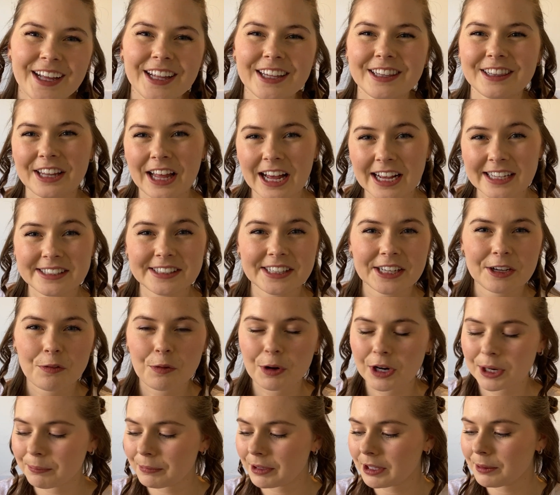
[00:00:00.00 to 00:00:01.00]
Lastly,
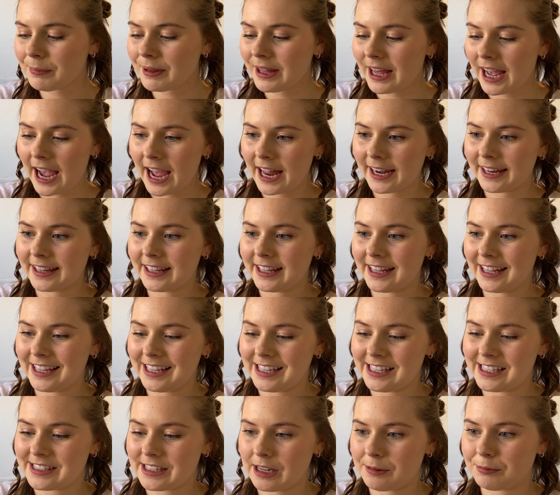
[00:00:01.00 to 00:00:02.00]
what I'm going to be adding
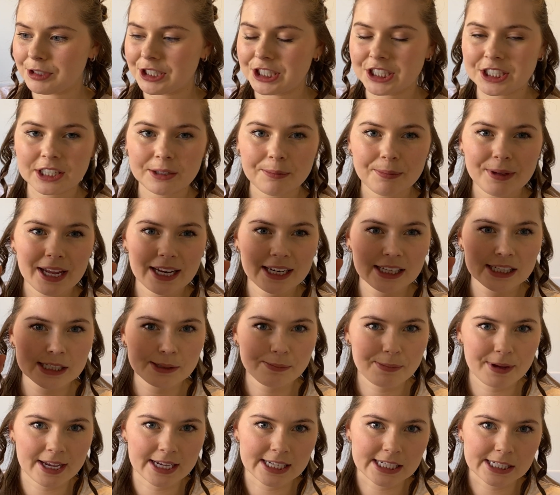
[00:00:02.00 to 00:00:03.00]
is, I'm just going to be adding
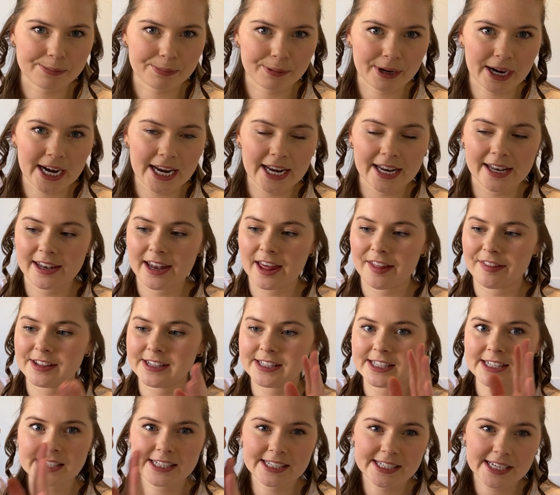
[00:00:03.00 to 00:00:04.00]
some hairspray. Now,
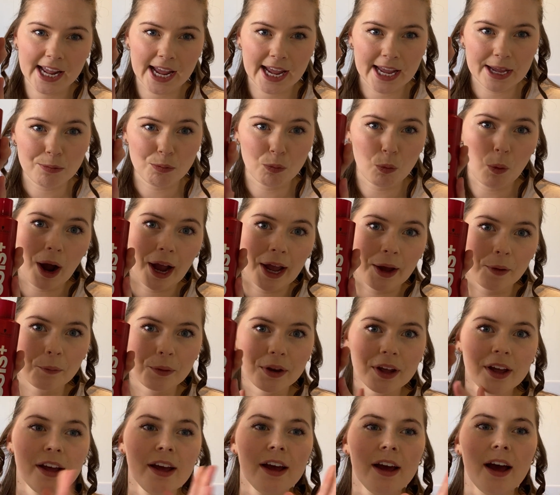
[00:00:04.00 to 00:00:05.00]
this is Tame Wild.
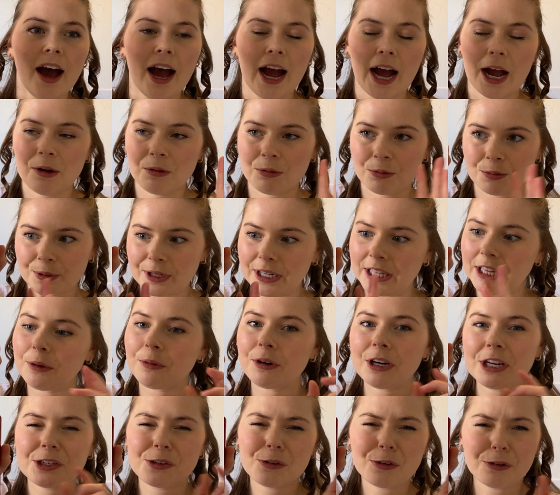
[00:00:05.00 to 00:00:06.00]
I really
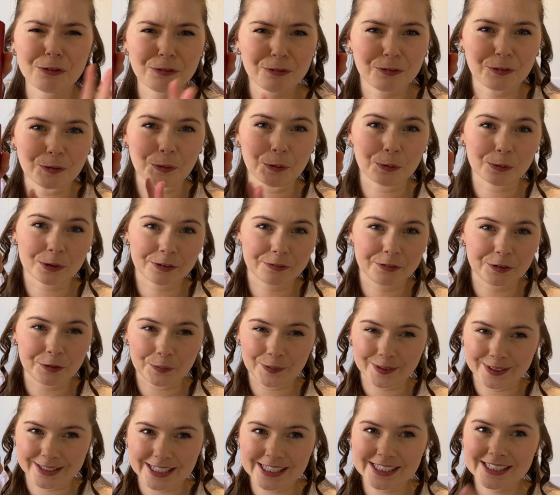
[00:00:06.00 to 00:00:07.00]
want to do a full review
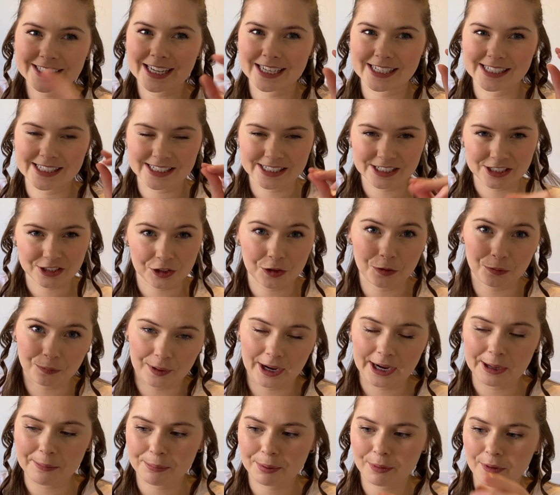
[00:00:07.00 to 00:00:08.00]
on this as it's a
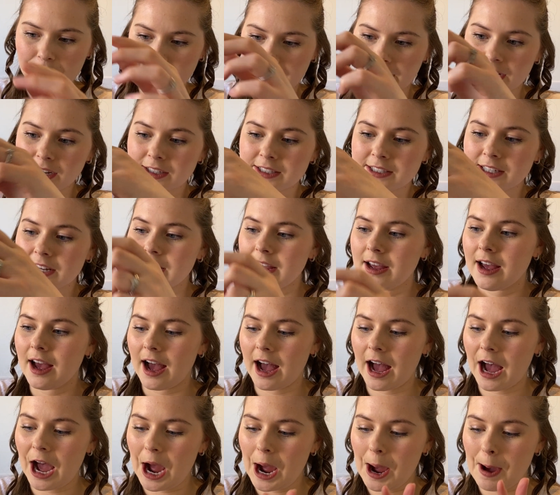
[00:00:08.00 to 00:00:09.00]
great product.
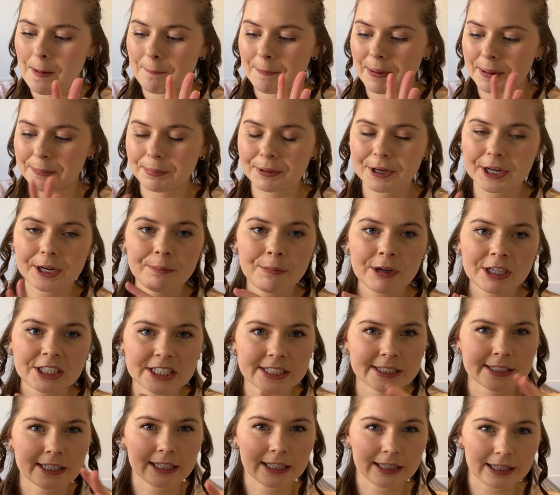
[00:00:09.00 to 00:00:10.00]
But pretty much
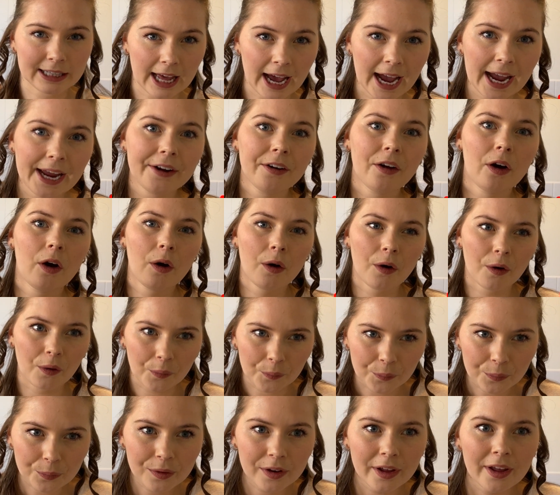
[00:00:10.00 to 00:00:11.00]
it's a light
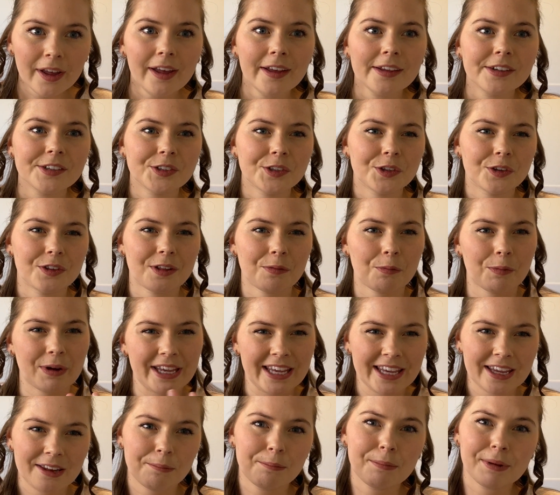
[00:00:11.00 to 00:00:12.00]
hold so that we
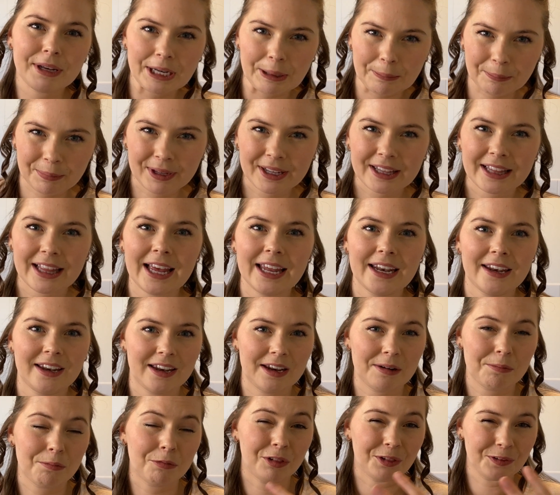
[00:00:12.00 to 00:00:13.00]
can manipulate it
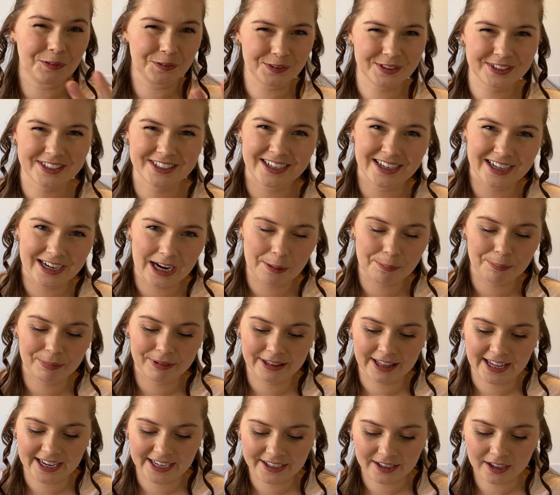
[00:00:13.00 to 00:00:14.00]
and loosen it up
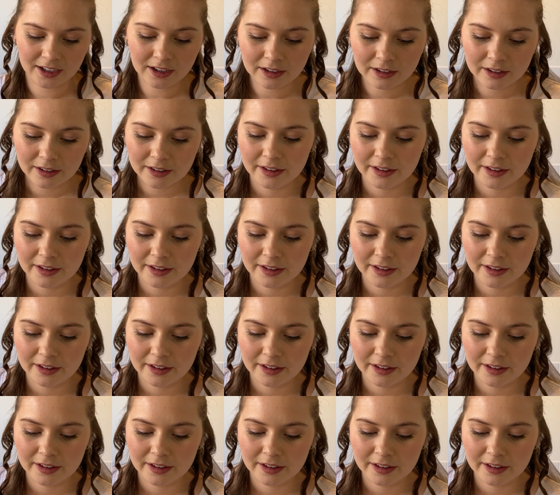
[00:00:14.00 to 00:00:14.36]
later.